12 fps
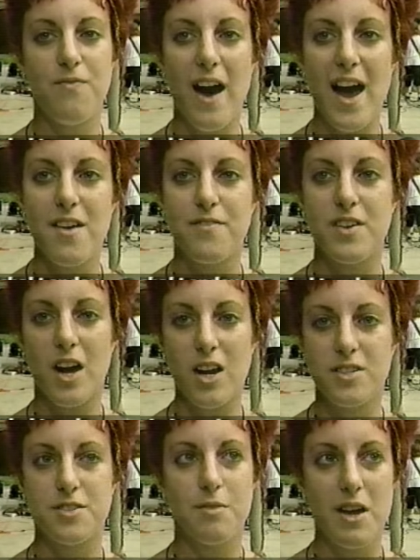5
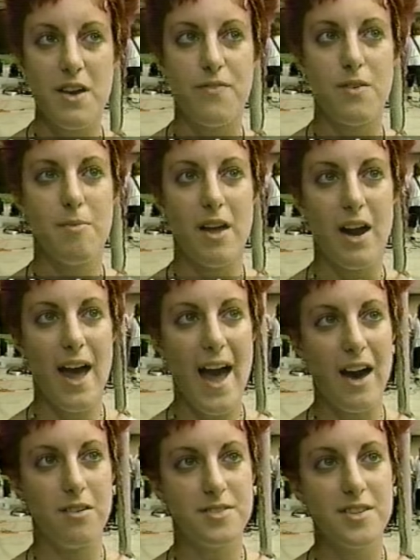yards away from their
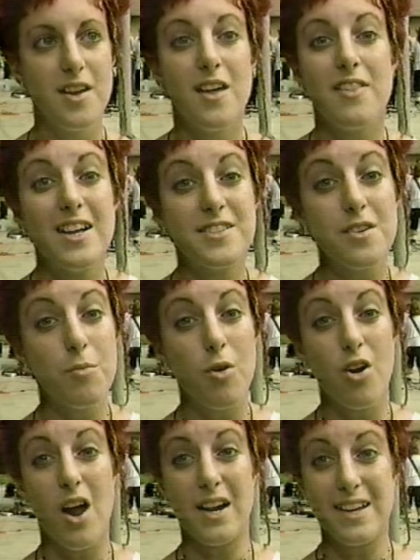house. That's a
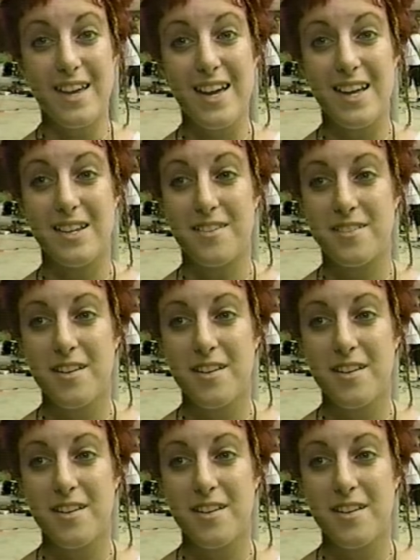war on kids.